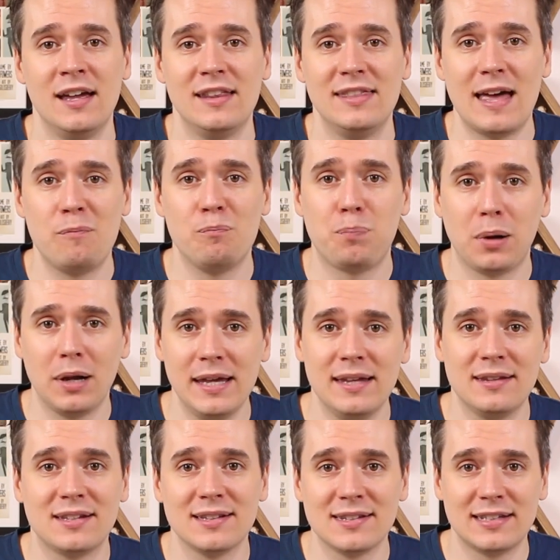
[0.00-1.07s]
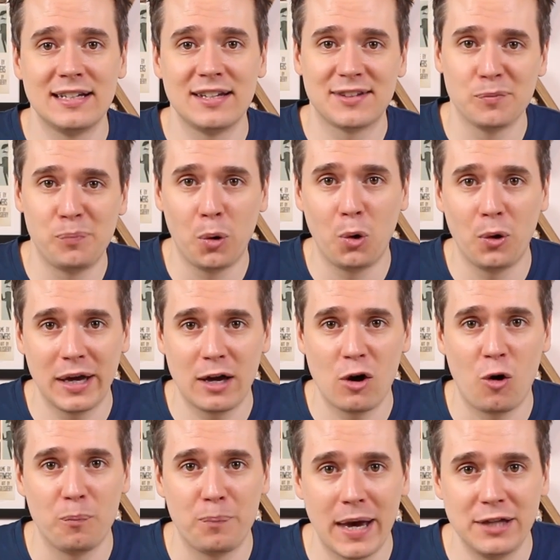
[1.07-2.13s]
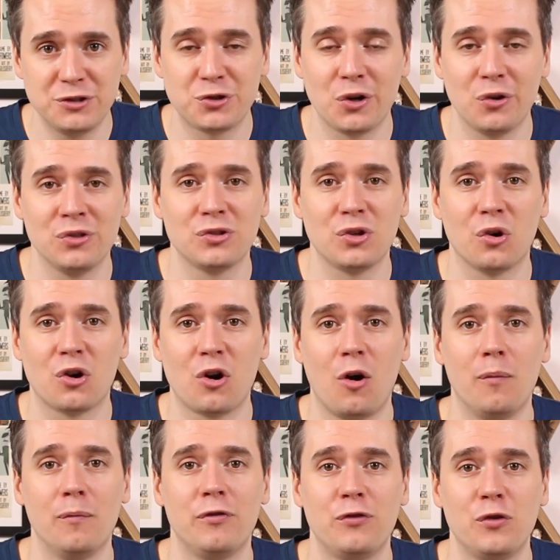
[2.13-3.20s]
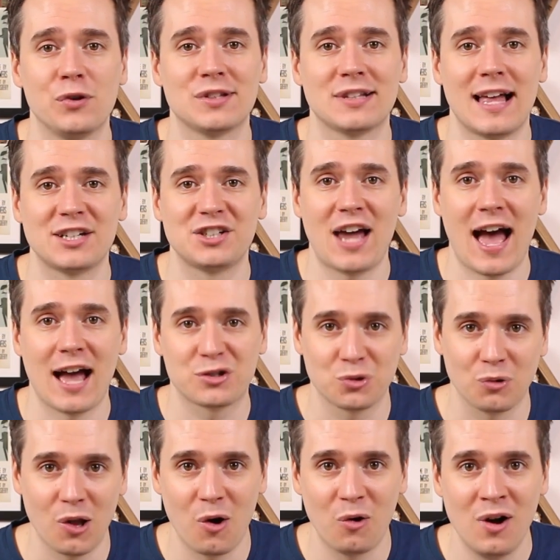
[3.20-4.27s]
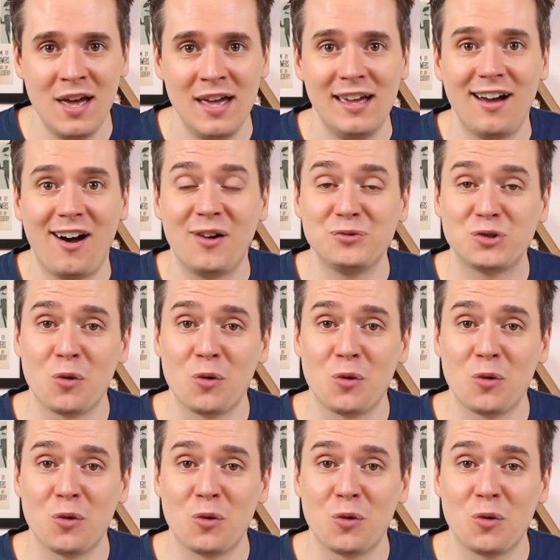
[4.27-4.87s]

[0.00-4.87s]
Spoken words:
then please consider supporting on patreon.com/Actualol. I'm